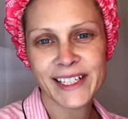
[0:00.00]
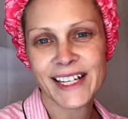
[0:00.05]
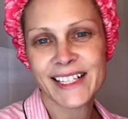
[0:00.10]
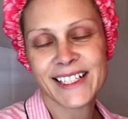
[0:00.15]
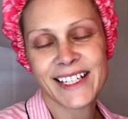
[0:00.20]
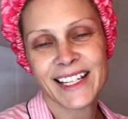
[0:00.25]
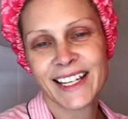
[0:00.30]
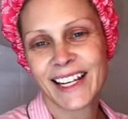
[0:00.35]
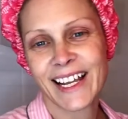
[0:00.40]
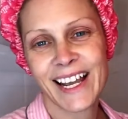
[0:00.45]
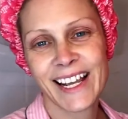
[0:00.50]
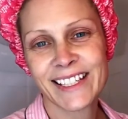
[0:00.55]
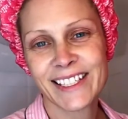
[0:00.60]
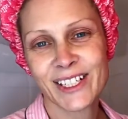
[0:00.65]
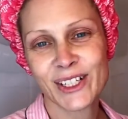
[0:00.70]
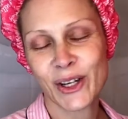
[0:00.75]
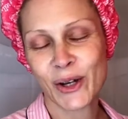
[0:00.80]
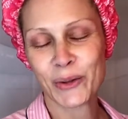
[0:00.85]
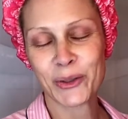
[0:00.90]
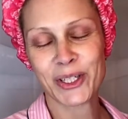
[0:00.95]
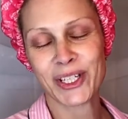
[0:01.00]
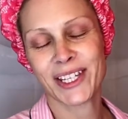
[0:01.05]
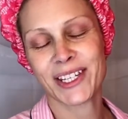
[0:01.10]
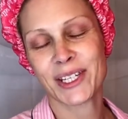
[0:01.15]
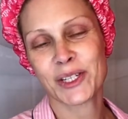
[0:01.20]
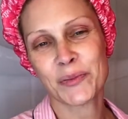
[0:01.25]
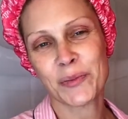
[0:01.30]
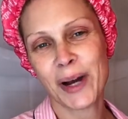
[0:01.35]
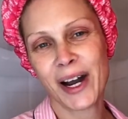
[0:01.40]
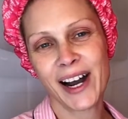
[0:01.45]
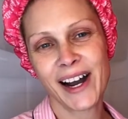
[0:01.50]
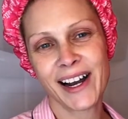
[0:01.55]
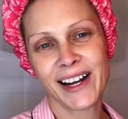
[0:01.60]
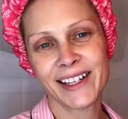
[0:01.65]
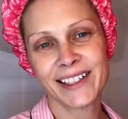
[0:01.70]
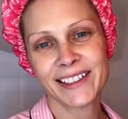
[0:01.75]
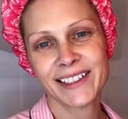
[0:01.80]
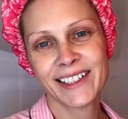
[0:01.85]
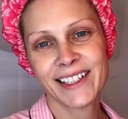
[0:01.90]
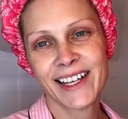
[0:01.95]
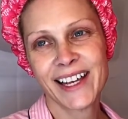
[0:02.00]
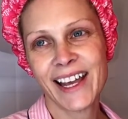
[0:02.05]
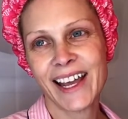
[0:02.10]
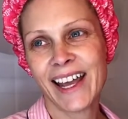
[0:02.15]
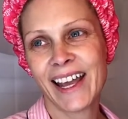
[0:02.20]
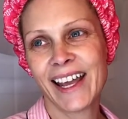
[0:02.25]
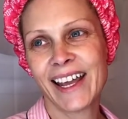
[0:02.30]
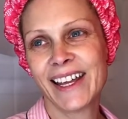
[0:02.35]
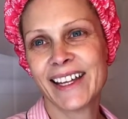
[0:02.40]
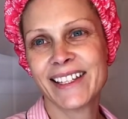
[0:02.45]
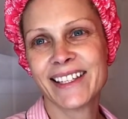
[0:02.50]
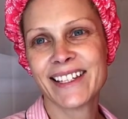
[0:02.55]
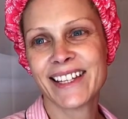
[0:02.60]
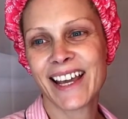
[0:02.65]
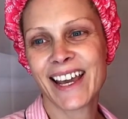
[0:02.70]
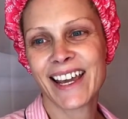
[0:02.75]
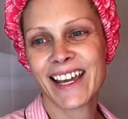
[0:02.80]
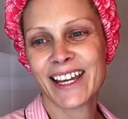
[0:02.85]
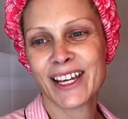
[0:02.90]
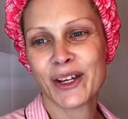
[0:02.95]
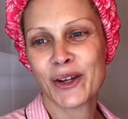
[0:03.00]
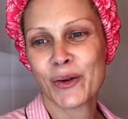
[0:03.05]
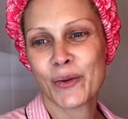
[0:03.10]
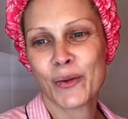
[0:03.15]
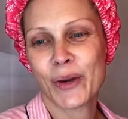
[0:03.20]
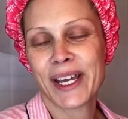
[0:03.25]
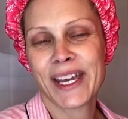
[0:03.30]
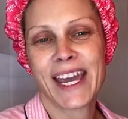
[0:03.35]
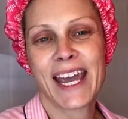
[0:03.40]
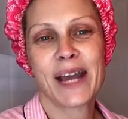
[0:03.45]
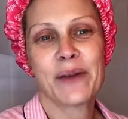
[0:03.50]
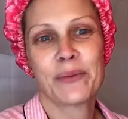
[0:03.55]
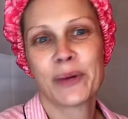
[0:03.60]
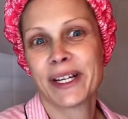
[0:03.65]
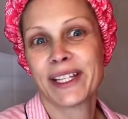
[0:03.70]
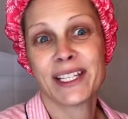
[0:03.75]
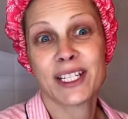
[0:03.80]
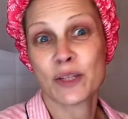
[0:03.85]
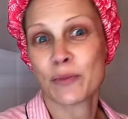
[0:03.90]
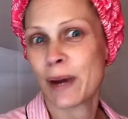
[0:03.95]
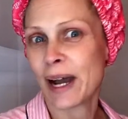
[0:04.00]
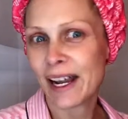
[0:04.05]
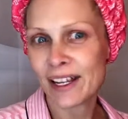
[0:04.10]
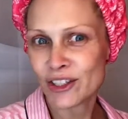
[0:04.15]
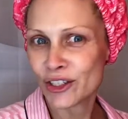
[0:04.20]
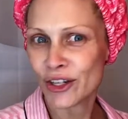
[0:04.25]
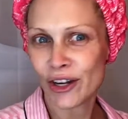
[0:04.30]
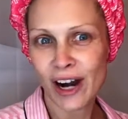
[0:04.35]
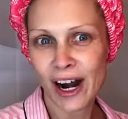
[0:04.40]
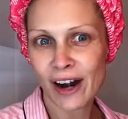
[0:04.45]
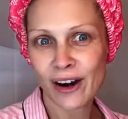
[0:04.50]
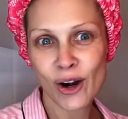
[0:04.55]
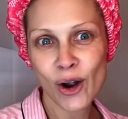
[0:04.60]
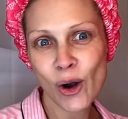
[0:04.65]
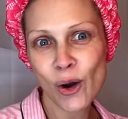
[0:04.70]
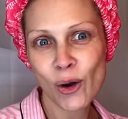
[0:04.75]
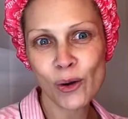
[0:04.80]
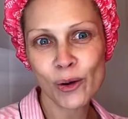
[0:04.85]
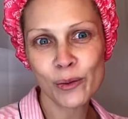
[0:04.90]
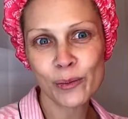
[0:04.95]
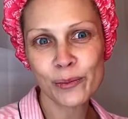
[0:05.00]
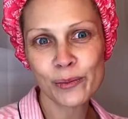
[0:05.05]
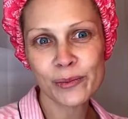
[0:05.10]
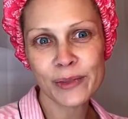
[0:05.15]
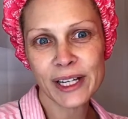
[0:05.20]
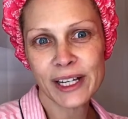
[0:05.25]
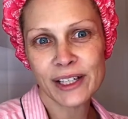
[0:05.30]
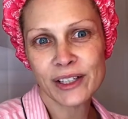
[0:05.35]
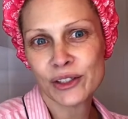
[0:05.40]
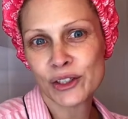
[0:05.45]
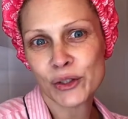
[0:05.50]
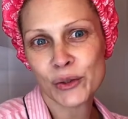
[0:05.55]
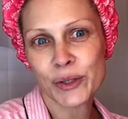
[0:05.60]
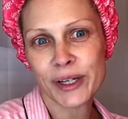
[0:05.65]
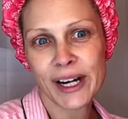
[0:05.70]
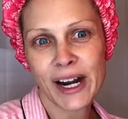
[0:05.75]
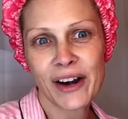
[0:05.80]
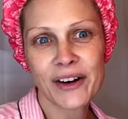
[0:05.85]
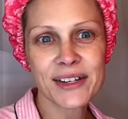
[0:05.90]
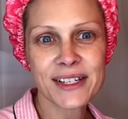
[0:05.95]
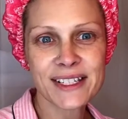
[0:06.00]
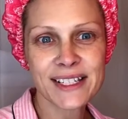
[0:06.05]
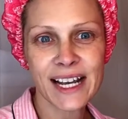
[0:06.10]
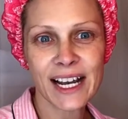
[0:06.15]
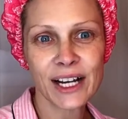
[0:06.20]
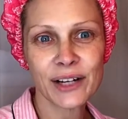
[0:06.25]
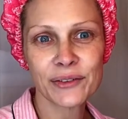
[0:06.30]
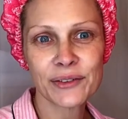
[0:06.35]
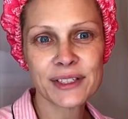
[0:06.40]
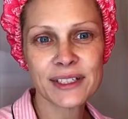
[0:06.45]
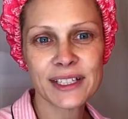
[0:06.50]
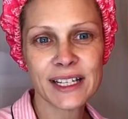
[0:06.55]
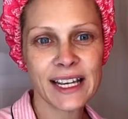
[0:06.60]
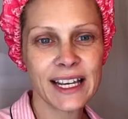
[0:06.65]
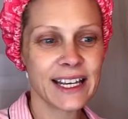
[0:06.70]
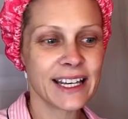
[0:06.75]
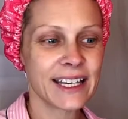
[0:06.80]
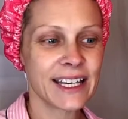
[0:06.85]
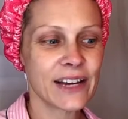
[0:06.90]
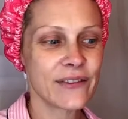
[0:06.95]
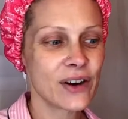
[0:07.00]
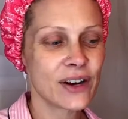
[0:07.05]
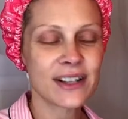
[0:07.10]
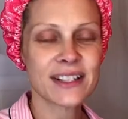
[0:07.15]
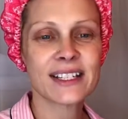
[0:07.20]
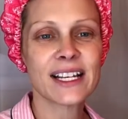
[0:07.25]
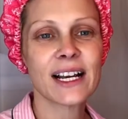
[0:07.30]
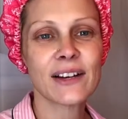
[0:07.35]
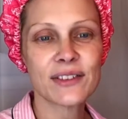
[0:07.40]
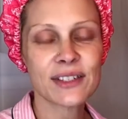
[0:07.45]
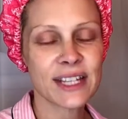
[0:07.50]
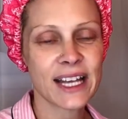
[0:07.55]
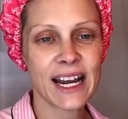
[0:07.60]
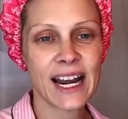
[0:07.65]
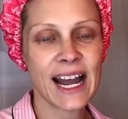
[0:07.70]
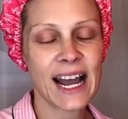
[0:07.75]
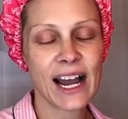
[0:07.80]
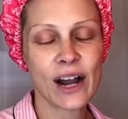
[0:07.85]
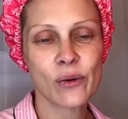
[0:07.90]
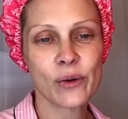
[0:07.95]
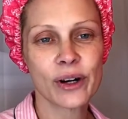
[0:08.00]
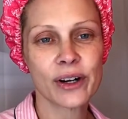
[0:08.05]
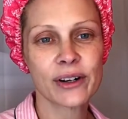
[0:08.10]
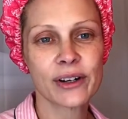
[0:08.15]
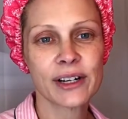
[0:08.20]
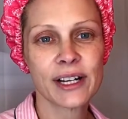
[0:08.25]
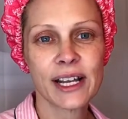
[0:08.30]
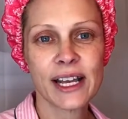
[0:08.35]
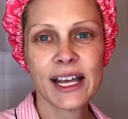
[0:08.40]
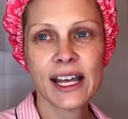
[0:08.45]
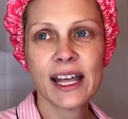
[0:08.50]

doesn't like to go to the spa and say we can't bring the spa to our home and do it ourselves and give ourselves that hour,